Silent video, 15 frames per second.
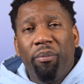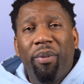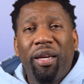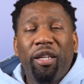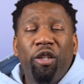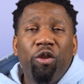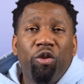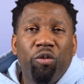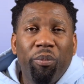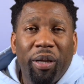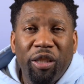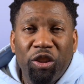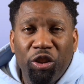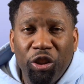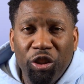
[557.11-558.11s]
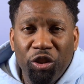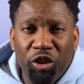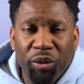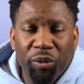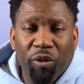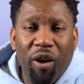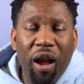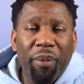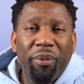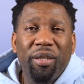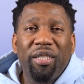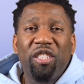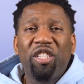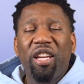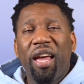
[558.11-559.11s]
Make sure you subscribe to
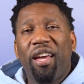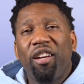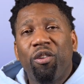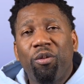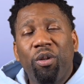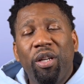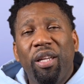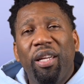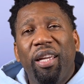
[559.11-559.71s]
this channel.